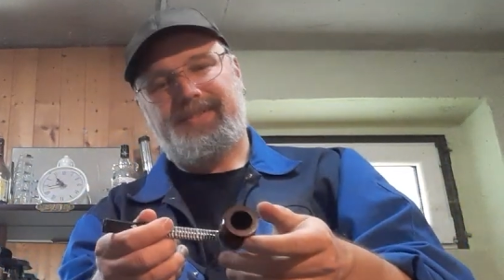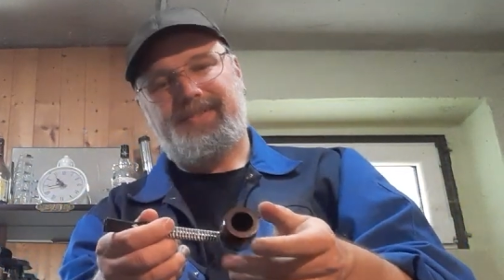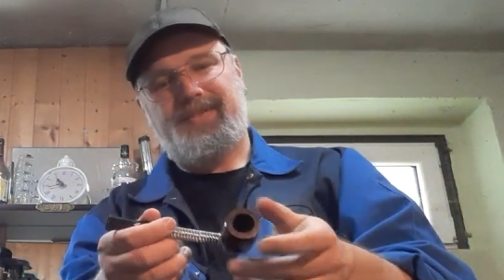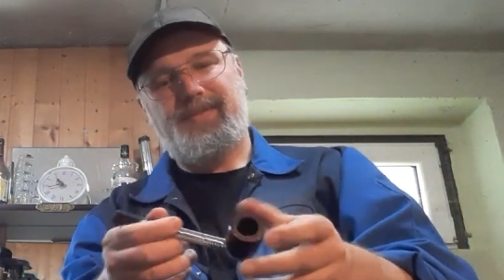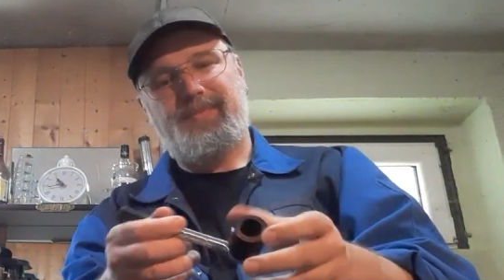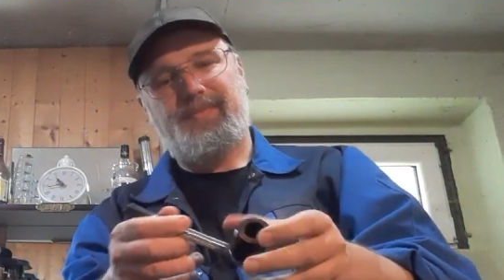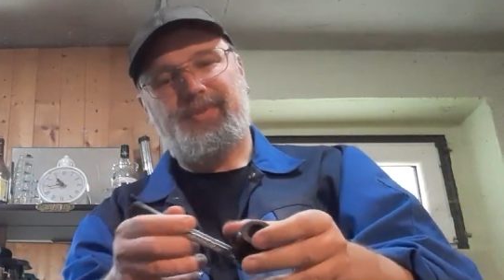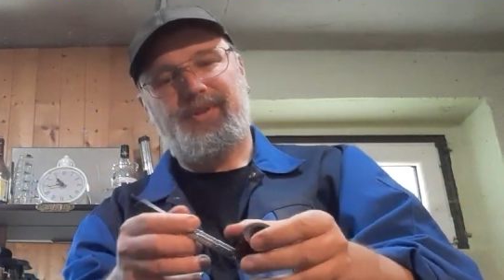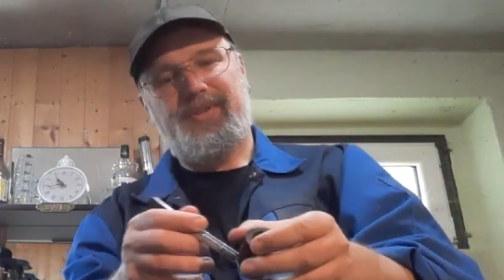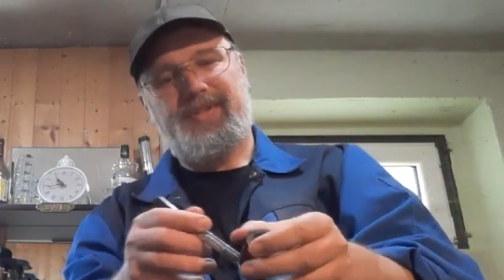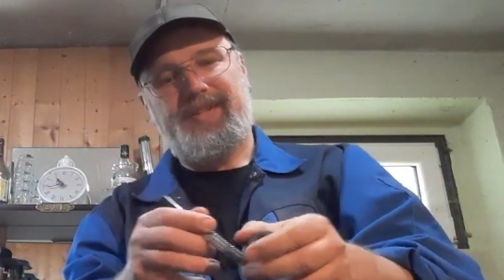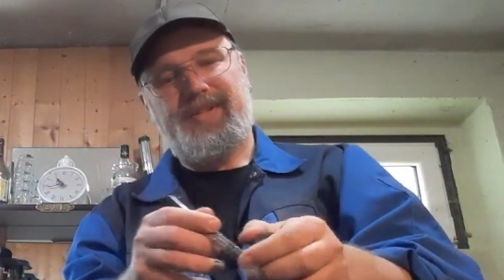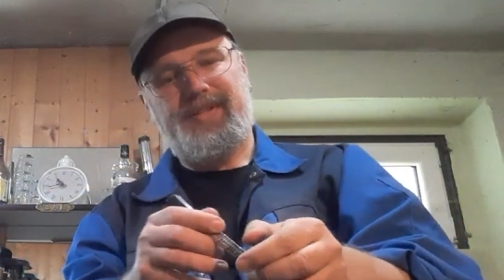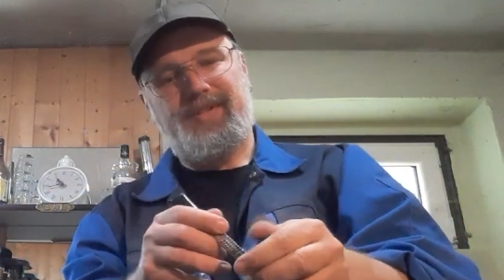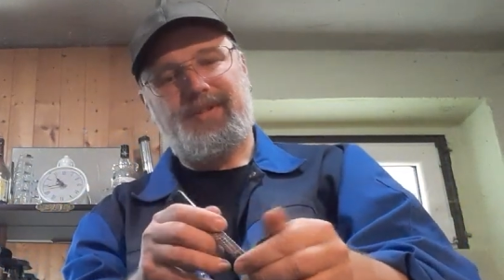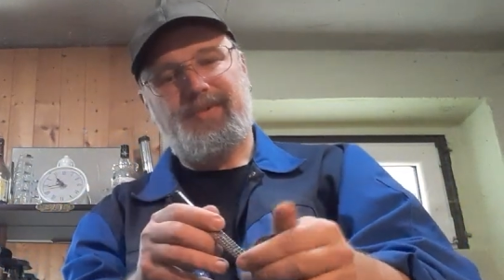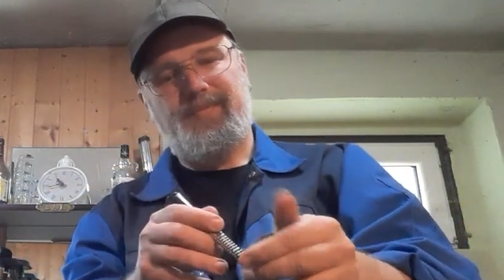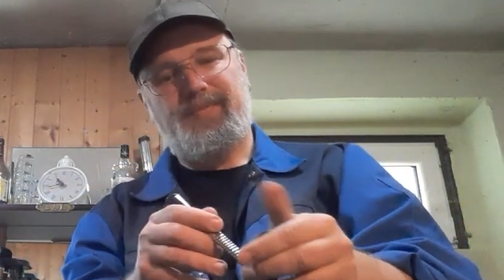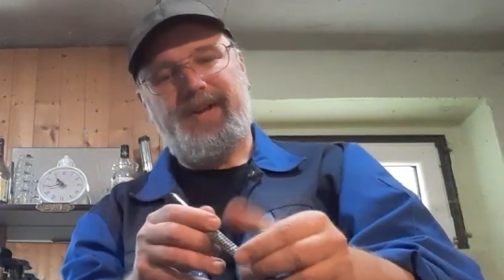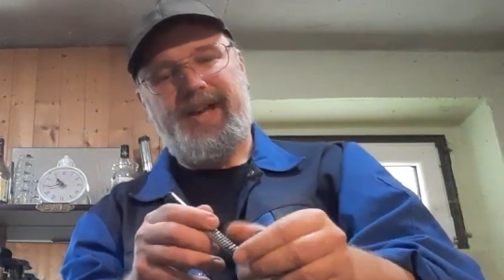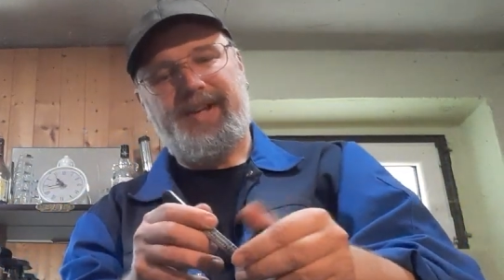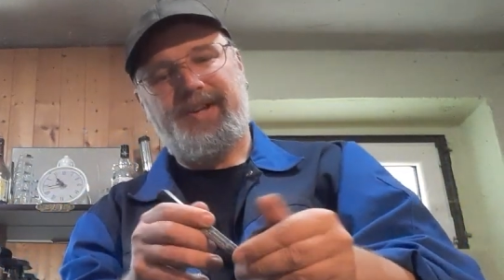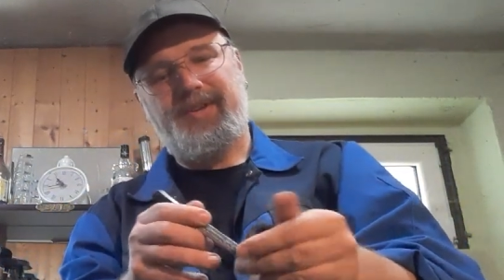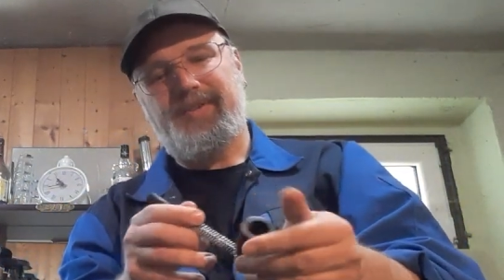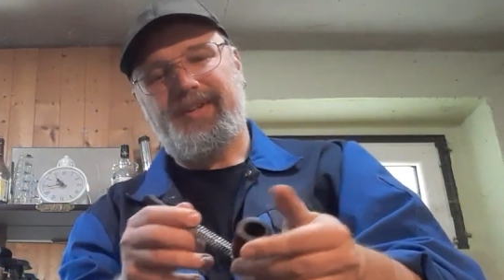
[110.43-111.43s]
to put the
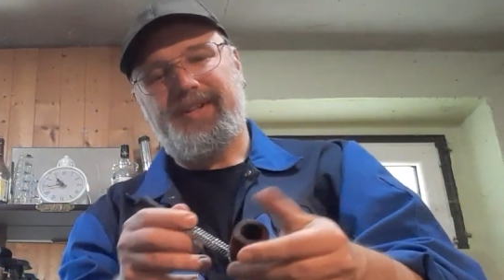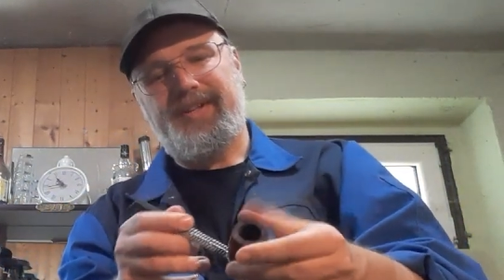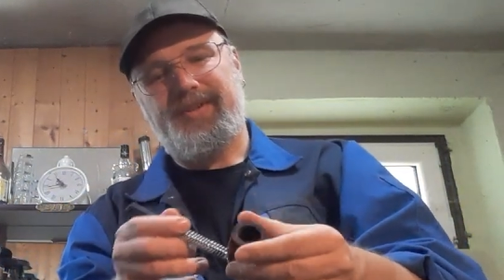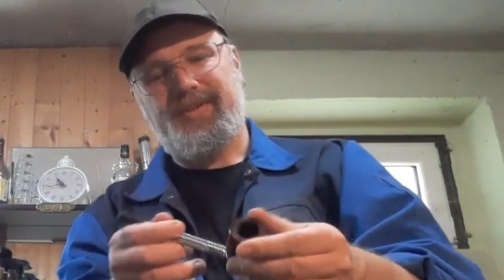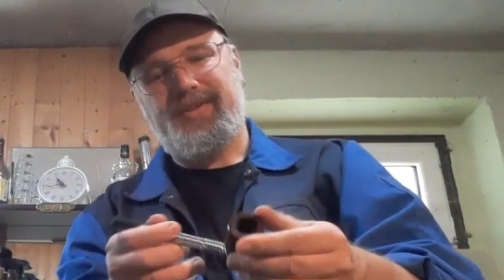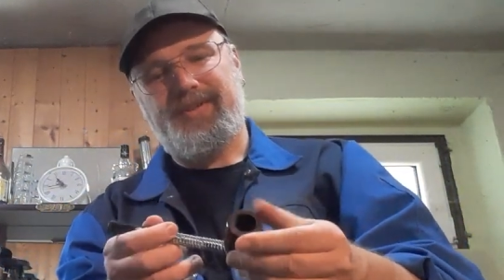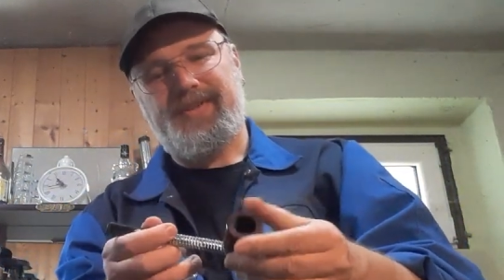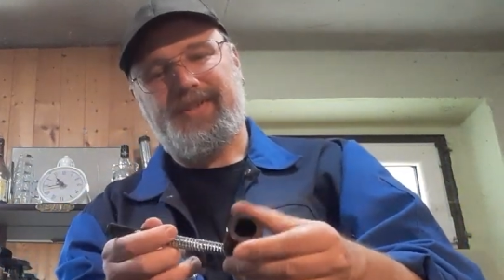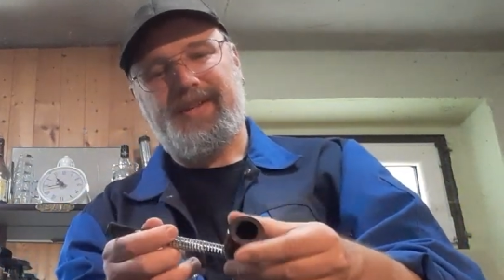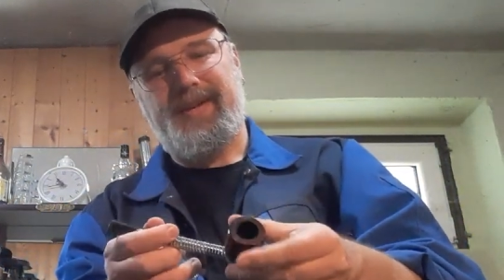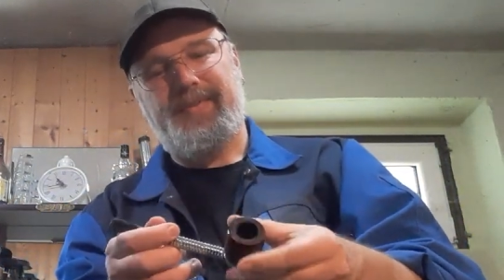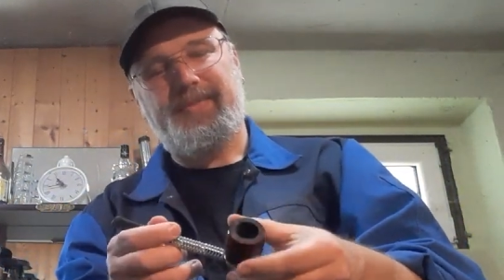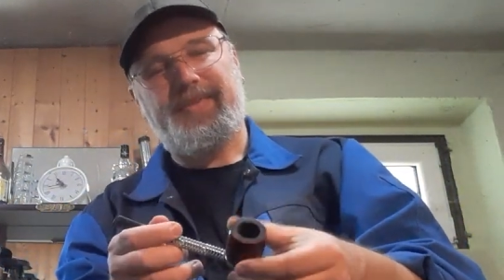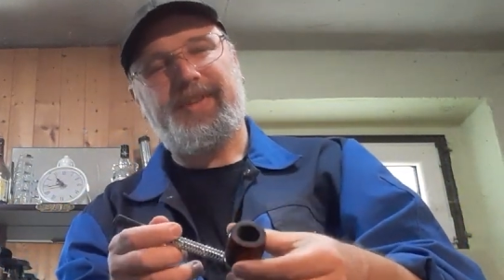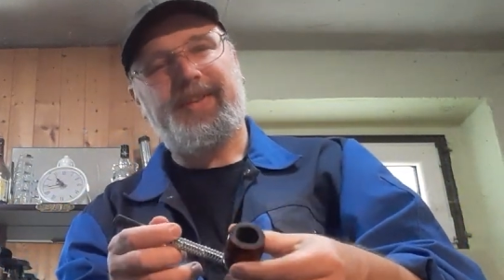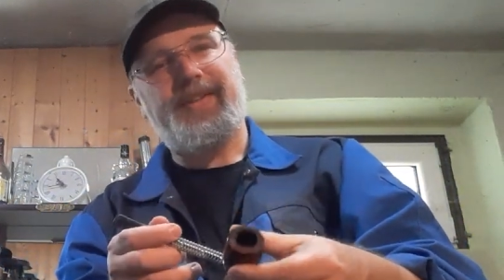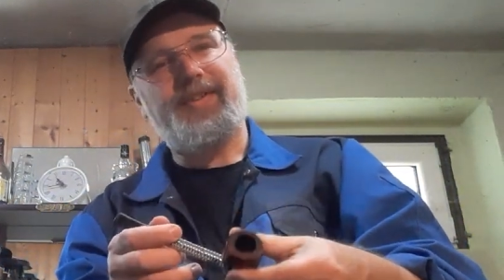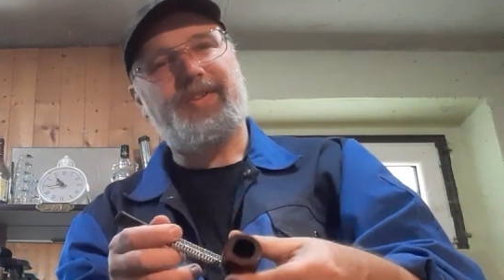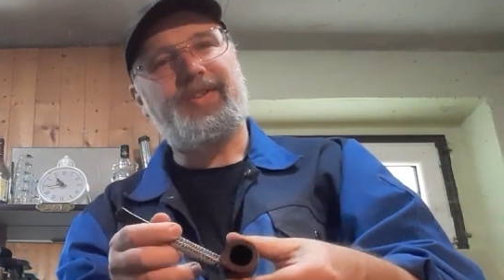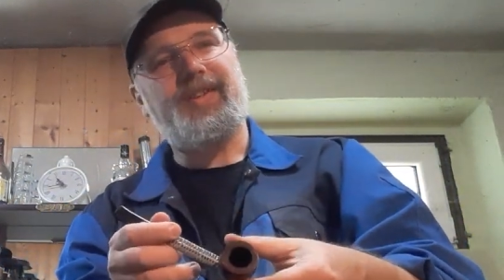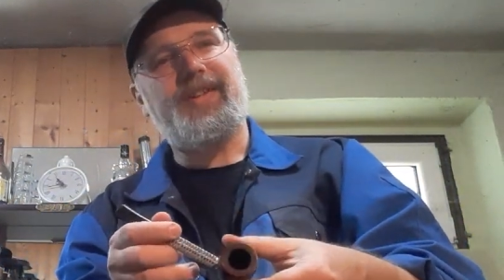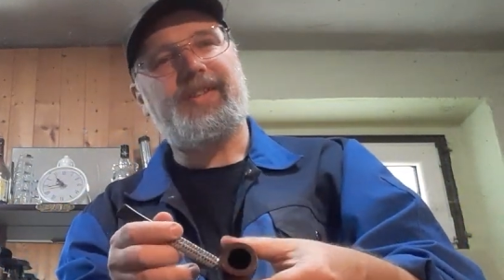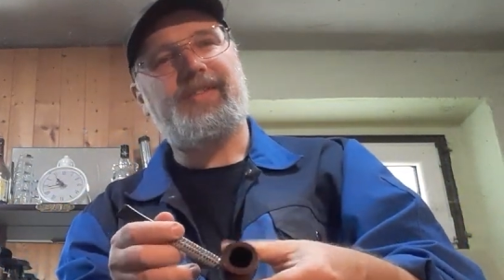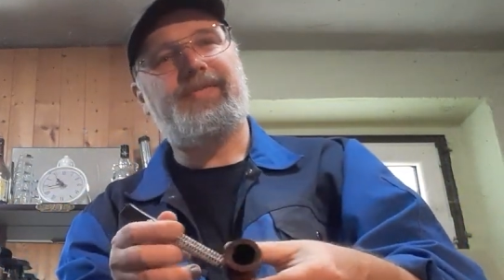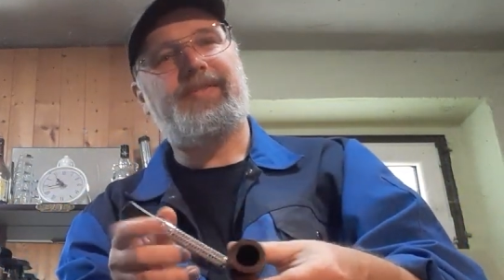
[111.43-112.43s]
tobacco in or something,
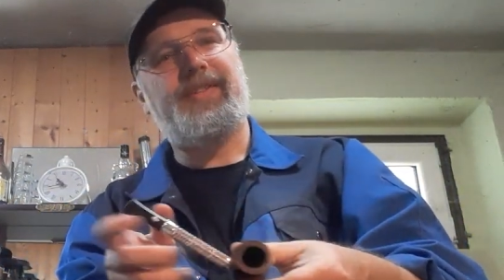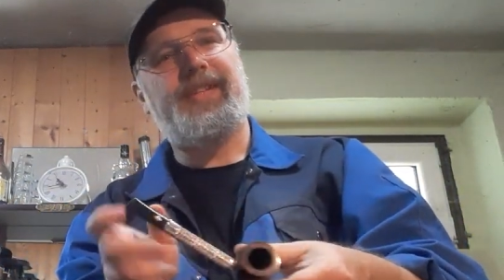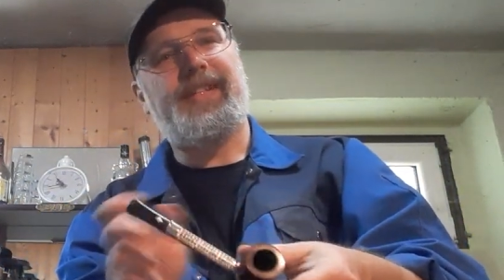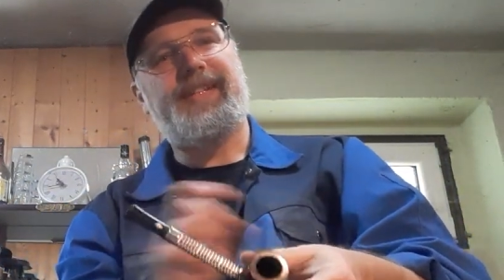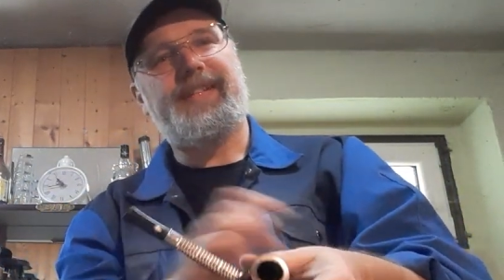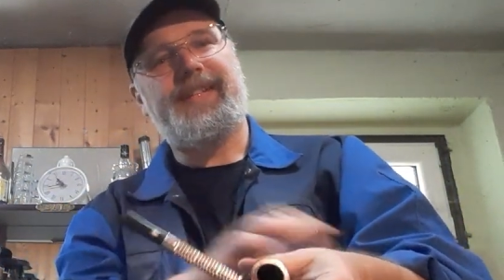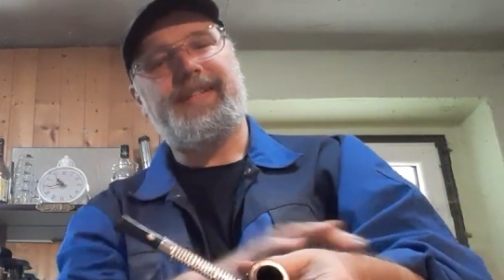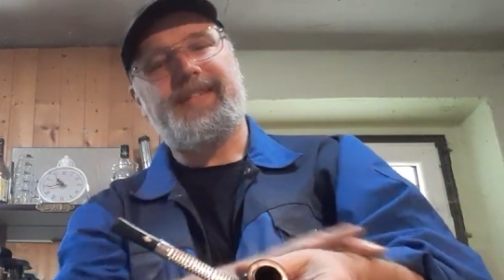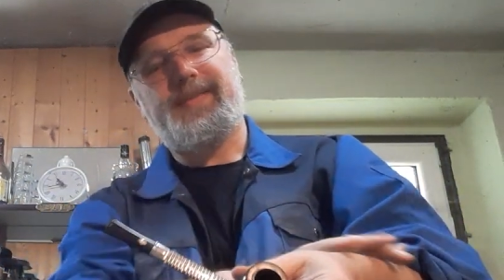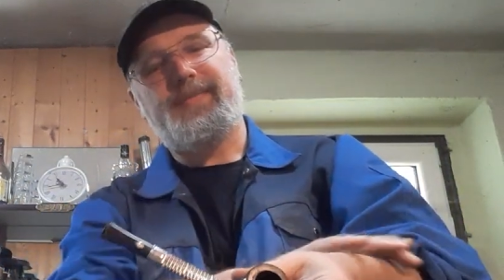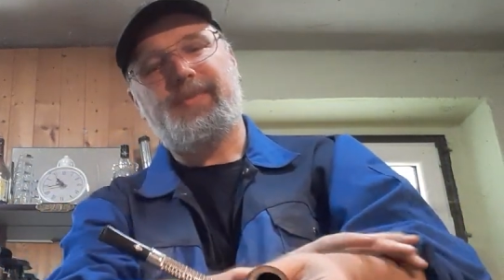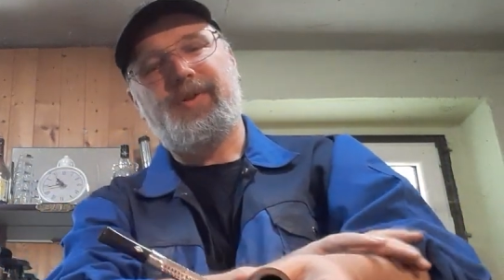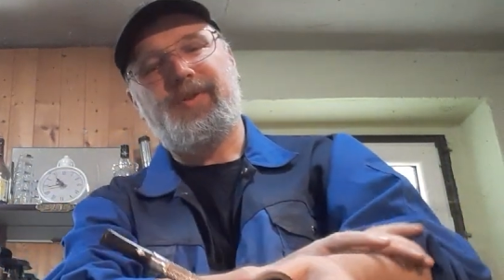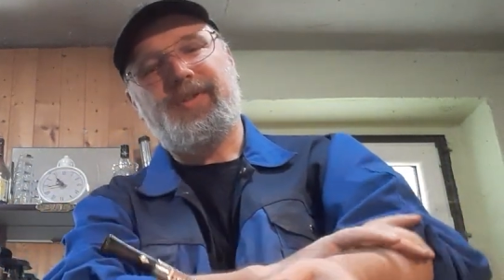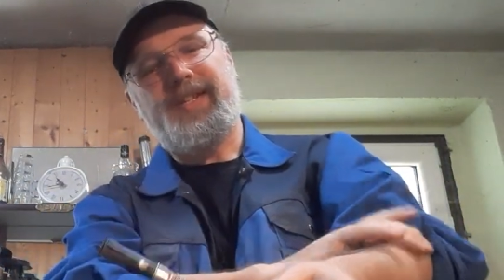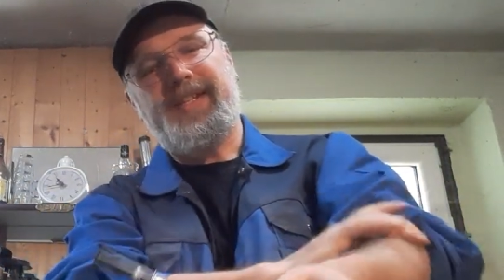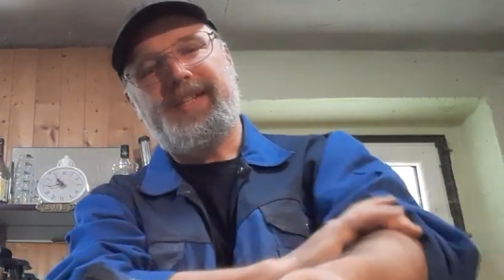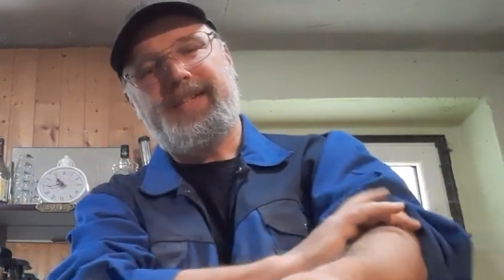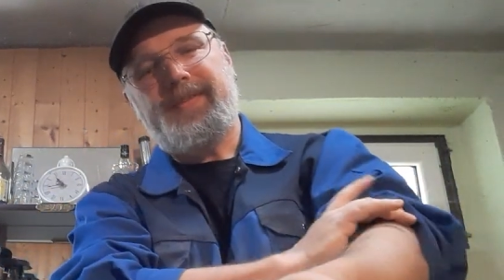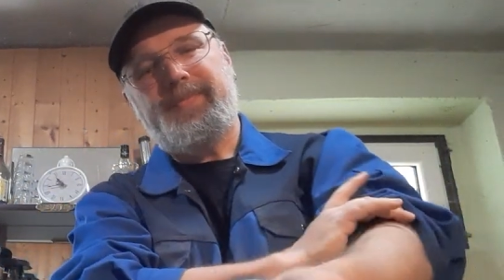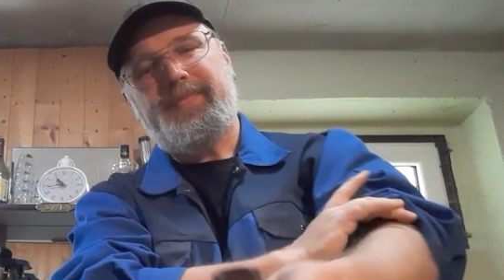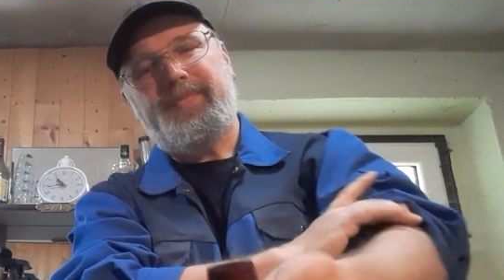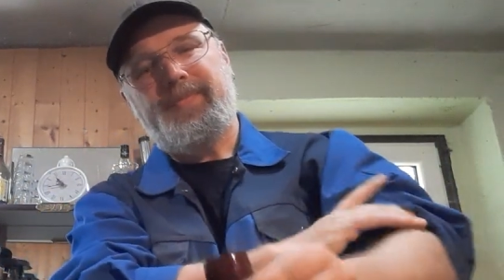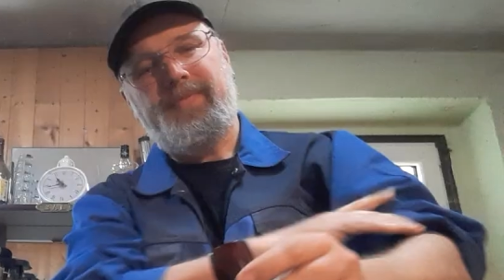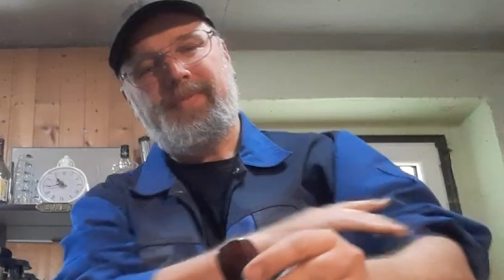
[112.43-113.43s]
just fill it and smoke
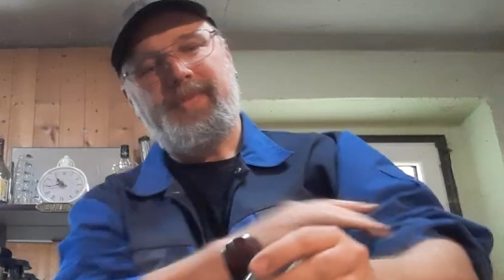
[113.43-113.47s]
it.